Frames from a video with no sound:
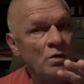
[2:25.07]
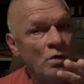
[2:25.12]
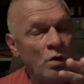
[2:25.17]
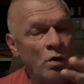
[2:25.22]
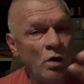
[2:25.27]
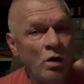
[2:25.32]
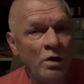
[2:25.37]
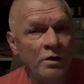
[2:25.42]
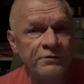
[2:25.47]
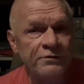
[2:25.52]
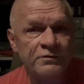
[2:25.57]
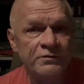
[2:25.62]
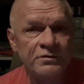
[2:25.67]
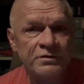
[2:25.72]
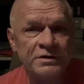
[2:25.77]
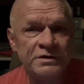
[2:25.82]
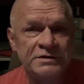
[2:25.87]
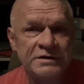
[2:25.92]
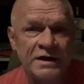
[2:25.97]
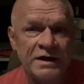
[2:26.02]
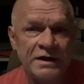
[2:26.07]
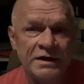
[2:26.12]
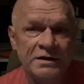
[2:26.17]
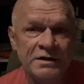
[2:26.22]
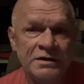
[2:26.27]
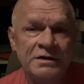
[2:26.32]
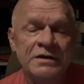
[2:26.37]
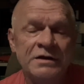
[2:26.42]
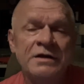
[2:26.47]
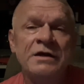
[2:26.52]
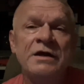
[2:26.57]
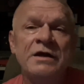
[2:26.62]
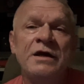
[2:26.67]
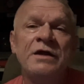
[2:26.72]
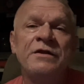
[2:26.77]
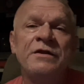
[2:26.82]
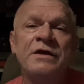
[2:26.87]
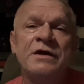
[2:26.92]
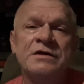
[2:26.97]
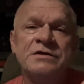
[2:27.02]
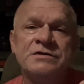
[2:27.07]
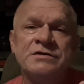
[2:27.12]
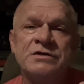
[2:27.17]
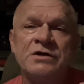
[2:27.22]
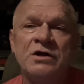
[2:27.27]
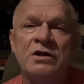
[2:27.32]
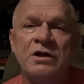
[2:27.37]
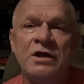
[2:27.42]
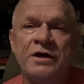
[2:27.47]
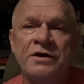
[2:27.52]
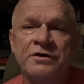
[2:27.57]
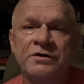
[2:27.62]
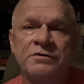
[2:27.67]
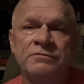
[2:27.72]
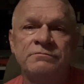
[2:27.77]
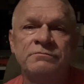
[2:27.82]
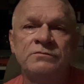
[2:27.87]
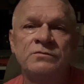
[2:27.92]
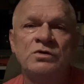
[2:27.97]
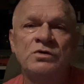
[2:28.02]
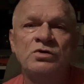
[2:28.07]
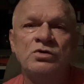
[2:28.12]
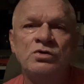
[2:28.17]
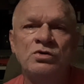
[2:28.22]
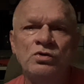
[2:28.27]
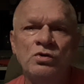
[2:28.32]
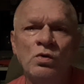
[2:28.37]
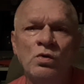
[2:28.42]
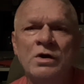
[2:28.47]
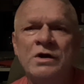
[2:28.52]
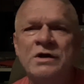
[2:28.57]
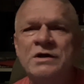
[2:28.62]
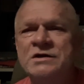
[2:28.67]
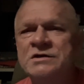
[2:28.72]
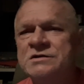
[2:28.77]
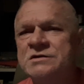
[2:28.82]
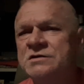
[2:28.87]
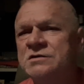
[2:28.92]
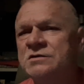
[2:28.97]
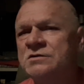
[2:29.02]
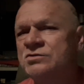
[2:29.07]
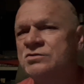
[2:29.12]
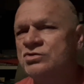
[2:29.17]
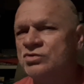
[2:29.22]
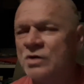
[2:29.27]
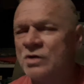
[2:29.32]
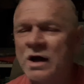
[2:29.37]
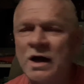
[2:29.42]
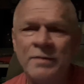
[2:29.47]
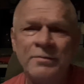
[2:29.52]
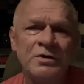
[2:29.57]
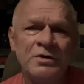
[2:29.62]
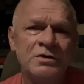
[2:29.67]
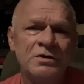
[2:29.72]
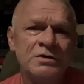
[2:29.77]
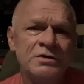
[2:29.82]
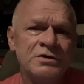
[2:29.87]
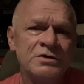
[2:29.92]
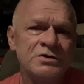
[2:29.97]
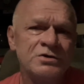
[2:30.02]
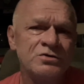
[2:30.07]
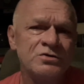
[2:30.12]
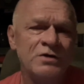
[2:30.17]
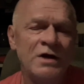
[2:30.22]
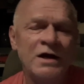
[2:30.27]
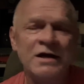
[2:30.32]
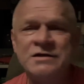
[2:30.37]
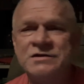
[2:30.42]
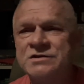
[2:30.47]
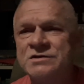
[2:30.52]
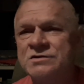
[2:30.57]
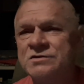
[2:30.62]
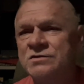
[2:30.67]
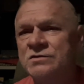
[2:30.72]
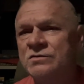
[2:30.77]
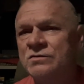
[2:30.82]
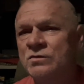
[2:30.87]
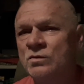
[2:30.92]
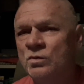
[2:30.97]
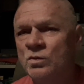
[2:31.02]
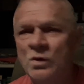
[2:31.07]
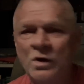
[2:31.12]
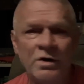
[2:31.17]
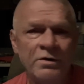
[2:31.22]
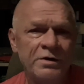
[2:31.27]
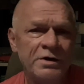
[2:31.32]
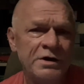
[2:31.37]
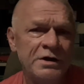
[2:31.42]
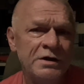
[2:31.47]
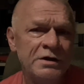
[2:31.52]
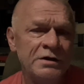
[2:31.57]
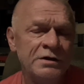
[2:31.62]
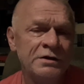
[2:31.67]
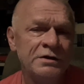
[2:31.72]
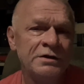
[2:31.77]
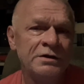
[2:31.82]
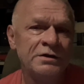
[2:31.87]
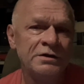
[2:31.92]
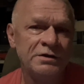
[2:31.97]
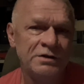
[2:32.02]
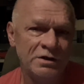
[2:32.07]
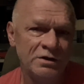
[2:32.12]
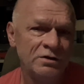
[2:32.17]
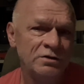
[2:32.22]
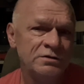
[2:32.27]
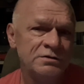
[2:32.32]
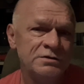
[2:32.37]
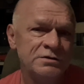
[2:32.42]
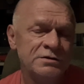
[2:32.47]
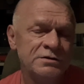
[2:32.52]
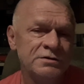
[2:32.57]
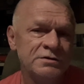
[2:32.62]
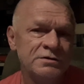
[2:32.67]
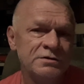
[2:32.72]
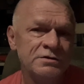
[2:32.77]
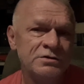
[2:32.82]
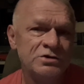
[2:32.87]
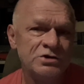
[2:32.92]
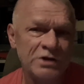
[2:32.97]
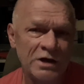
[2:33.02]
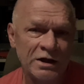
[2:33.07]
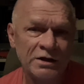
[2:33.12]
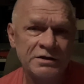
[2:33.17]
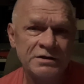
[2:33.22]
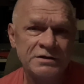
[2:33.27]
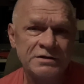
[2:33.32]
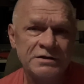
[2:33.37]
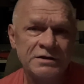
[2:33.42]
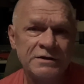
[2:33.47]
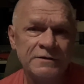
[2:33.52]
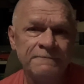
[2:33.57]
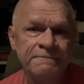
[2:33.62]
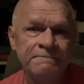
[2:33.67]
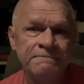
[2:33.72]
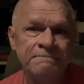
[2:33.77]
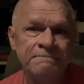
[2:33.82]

All through the day, there's clutter. Noise, drama, stress, worry, guilt, jealousy.